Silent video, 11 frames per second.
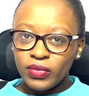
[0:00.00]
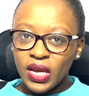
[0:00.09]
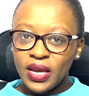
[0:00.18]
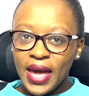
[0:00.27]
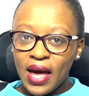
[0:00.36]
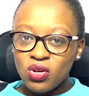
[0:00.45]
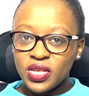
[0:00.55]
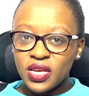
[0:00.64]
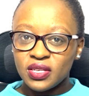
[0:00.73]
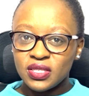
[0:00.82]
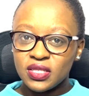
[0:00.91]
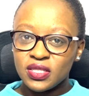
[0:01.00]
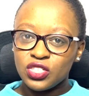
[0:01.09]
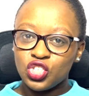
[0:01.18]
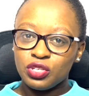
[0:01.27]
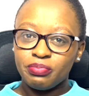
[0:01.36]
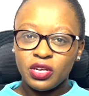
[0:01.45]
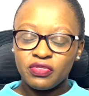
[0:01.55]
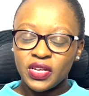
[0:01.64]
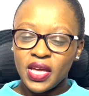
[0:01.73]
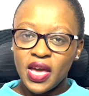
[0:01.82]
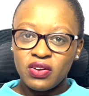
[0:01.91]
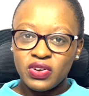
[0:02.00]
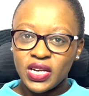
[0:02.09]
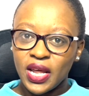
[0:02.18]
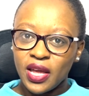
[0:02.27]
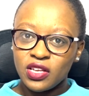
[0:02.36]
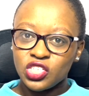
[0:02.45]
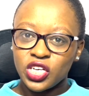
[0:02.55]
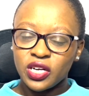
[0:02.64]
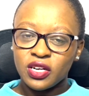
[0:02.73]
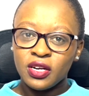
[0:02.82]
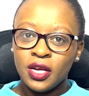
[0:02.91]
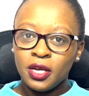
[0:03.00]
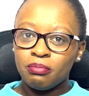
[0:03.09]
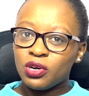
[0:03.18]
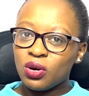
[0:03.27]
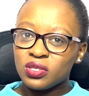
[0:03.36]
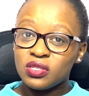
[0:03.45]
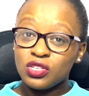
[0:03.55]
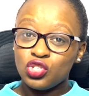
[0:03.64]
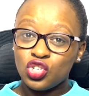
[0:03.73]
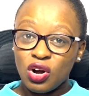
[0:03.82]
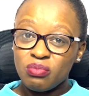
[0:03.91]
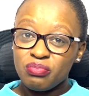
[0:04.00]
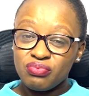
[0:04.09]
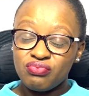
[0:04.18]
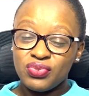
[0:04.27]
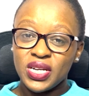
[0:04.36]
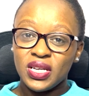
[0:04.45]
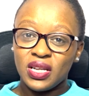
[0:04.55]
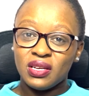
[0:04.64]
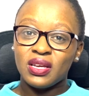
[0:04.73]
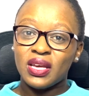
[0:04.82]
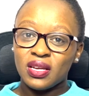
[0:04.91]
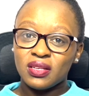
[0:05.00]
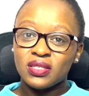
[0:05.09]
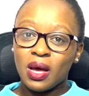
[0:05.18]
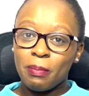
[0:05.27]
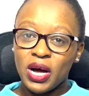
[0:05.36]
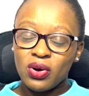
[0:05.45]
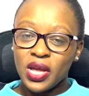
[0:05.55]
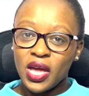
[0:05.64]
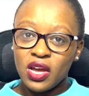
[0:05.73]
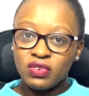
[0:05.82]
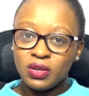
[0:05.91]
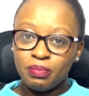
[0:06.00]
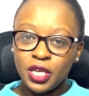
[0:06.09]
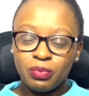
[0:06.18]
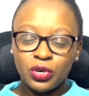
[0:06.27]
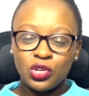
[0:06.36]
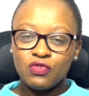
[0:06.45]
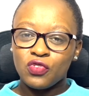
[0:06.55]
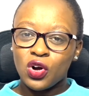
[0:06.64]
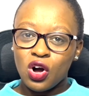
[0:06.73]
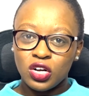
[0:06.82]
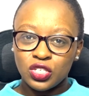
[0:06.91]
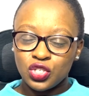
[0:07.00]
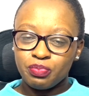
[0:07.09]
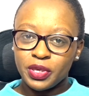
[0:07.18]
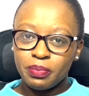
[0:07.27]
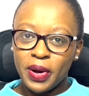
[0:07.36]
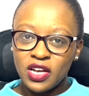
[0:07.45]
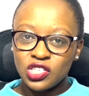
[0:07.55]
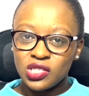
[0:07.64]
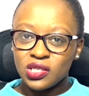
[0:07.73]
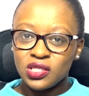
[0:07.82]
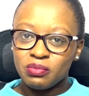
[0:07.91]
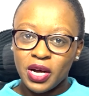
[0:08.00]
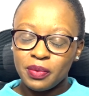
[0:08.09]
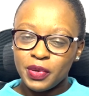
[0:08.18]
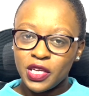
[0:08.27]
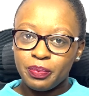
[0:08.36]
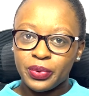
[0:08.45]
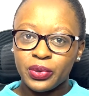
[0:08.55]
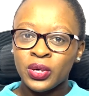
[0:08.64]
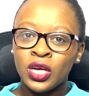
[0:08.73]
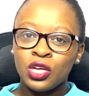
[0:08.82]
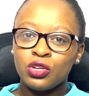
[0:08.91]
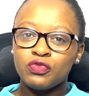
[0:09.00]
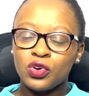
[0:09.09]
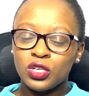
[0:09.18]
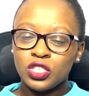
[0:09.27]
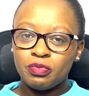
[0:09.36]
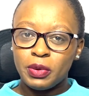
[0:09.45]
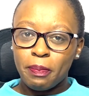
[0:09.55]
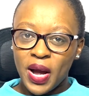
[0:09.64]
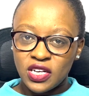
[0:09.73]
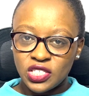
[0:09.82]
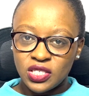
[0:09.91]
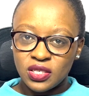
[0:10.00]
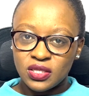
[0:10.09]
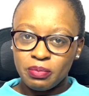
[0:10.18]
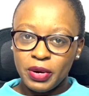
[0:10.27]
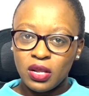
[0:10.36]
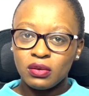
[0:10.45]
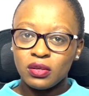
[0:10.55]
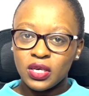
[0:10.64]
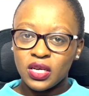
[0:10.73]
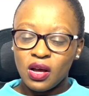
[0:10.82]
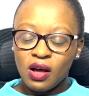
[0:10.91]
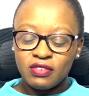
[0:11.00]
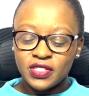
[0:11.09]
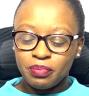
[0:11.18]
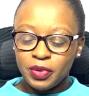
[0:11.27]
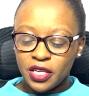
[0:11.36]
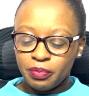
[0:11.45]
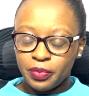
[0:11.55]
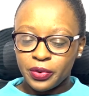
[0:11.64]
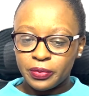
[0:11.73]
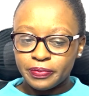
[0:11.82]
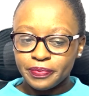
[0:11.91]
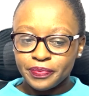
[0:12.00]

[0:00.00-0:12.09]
a healthcare assistant should be of a caring nature because the job really is about caring people. You've got to be passionate about people. You've got to be passionate about looking after people.